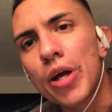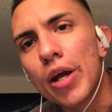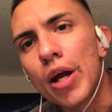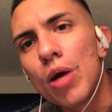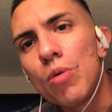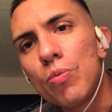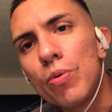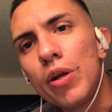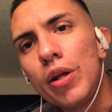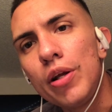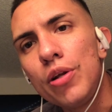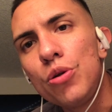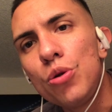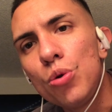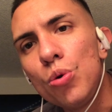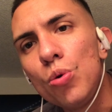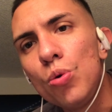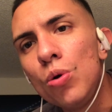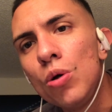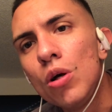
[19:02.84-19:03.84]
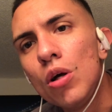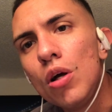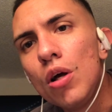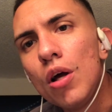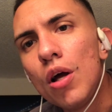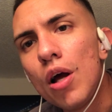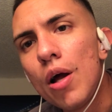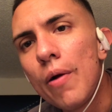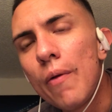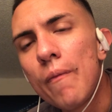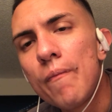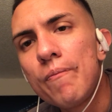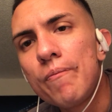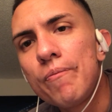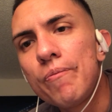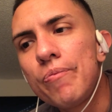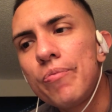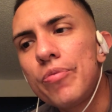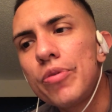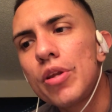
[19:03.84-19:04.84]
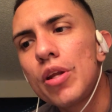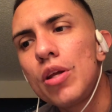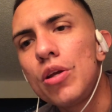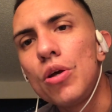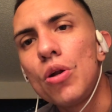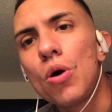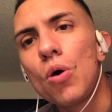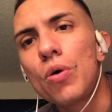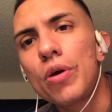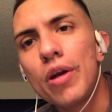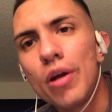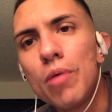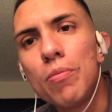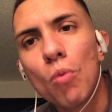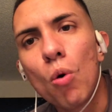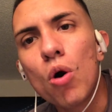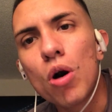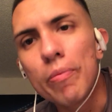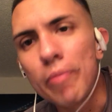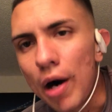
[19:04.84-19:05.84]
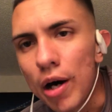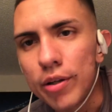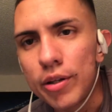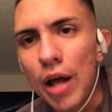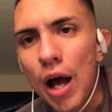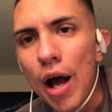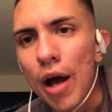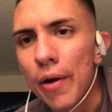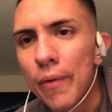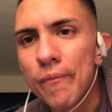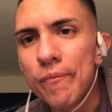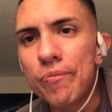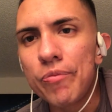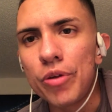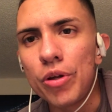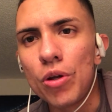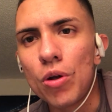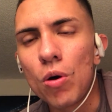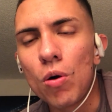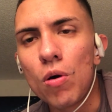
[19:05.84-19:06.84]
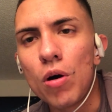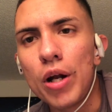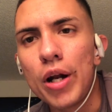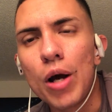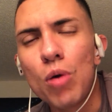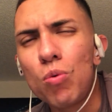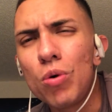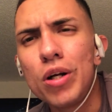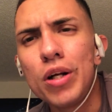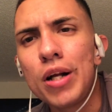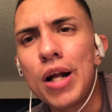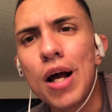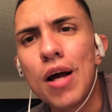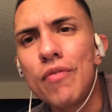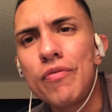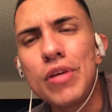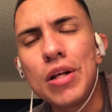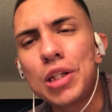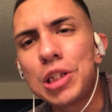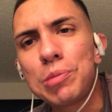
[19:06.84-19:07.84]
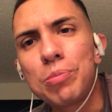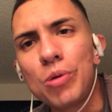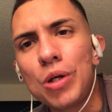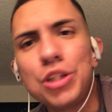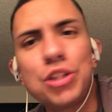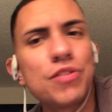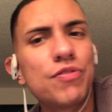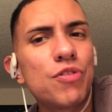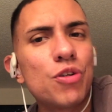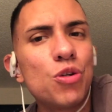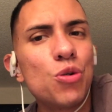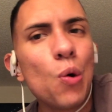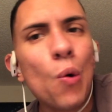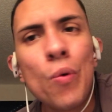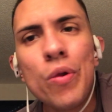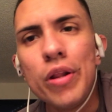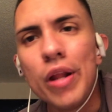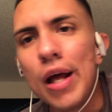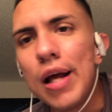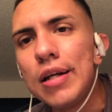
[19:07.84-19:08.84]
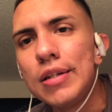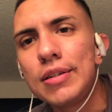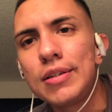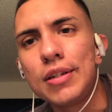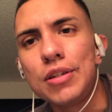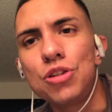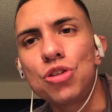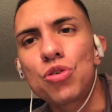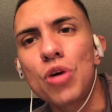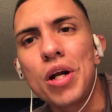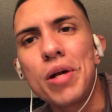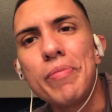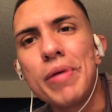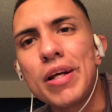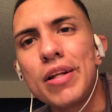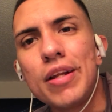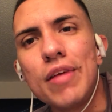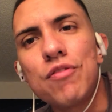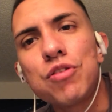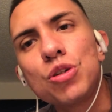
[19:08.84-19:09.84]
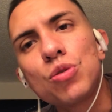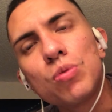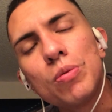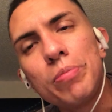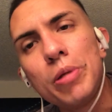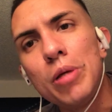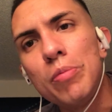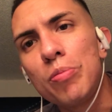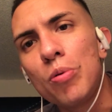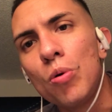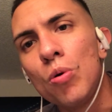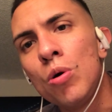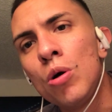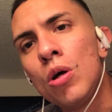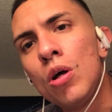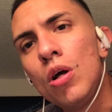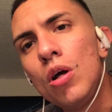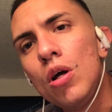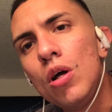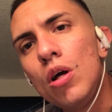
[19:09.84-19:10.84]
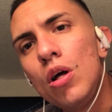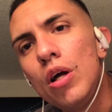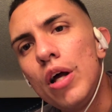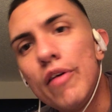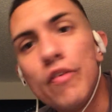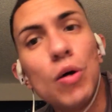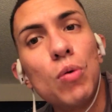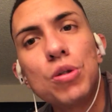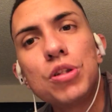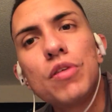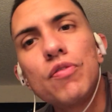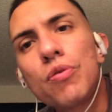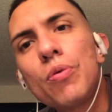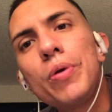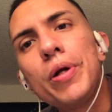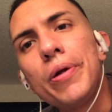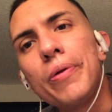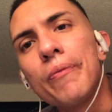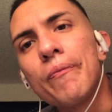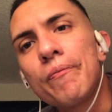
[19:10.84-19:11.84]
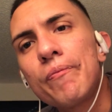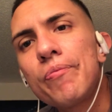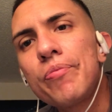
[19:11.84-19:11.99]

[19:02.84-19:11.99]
like, I really do, you know, care more about that you know, and I wouldn't have the inspiration for doing this and trying to make a difference with people if it wasn't for reading.